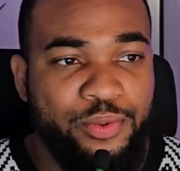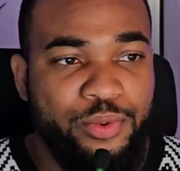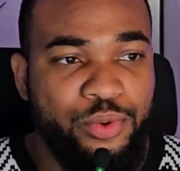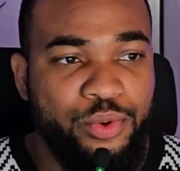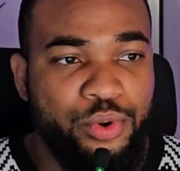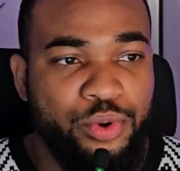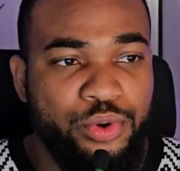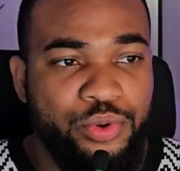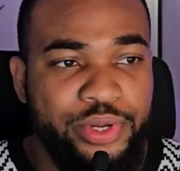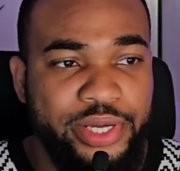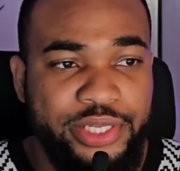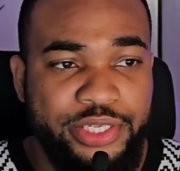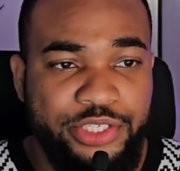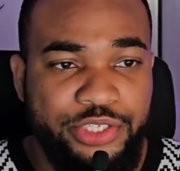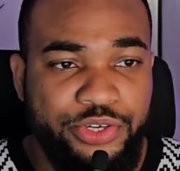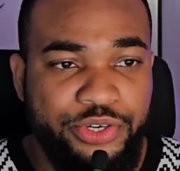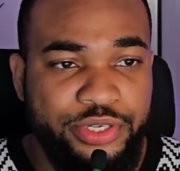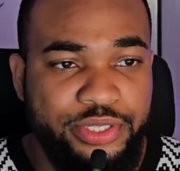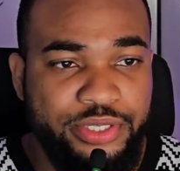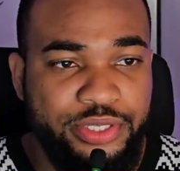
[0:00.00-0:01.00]
will go to
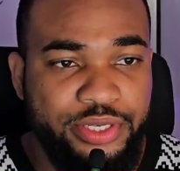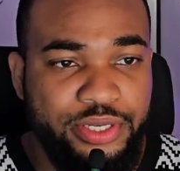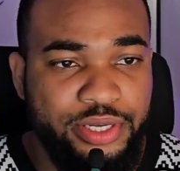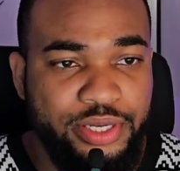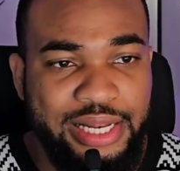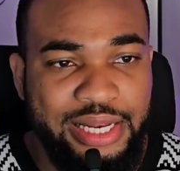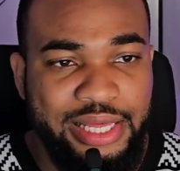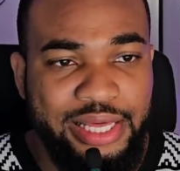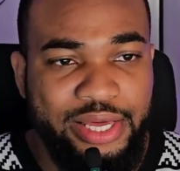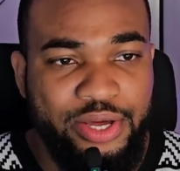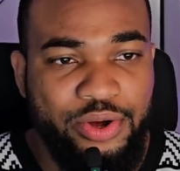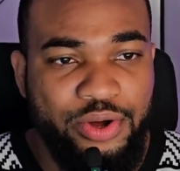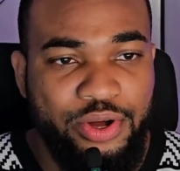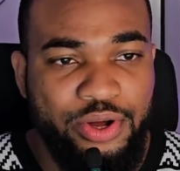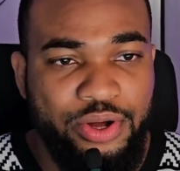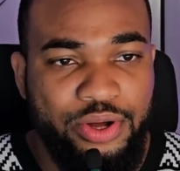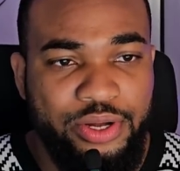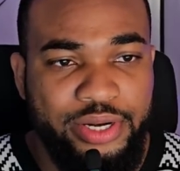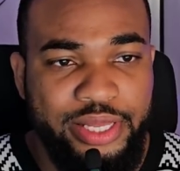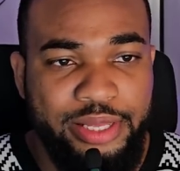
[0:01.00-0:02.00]
insert, click
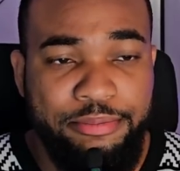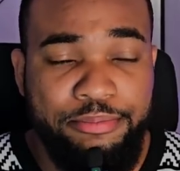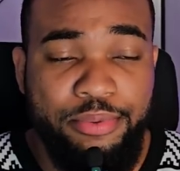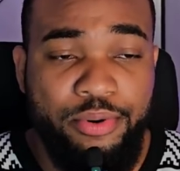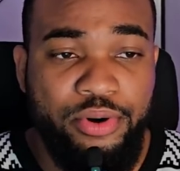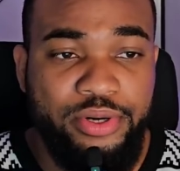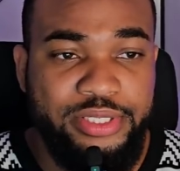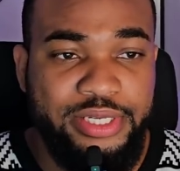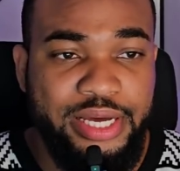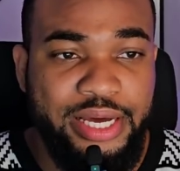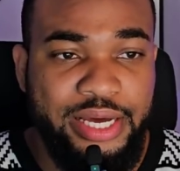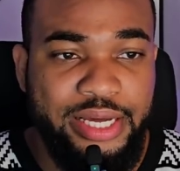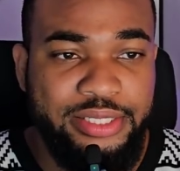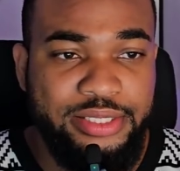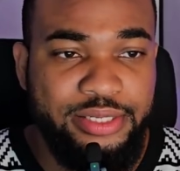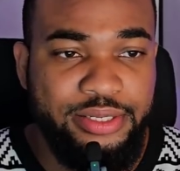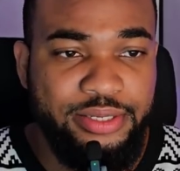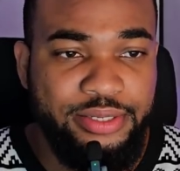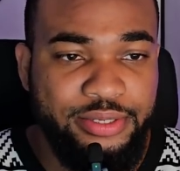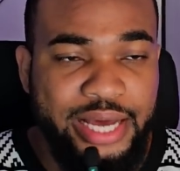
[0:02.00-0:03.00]
on import
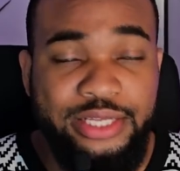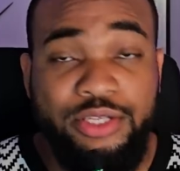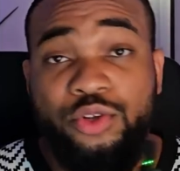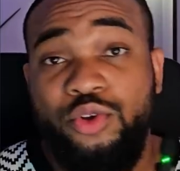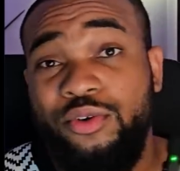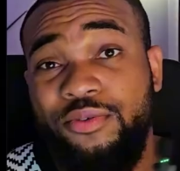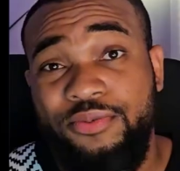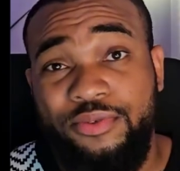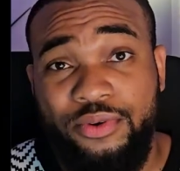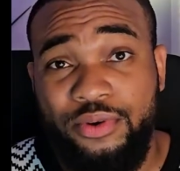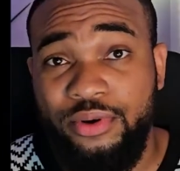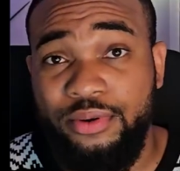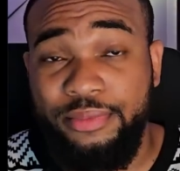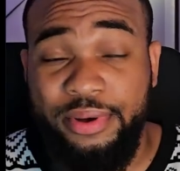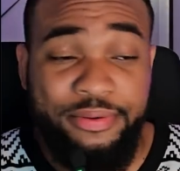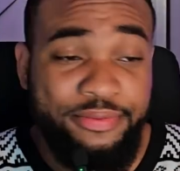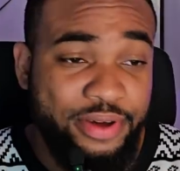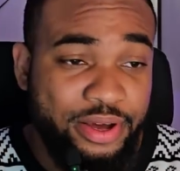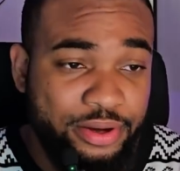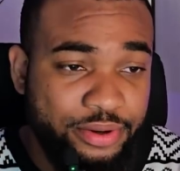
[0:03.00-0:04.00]
CAD, and look for
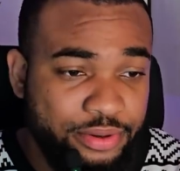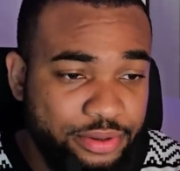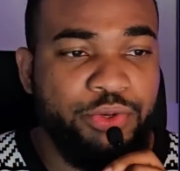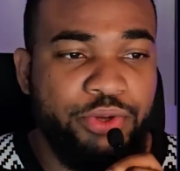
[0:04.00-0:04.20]
my file.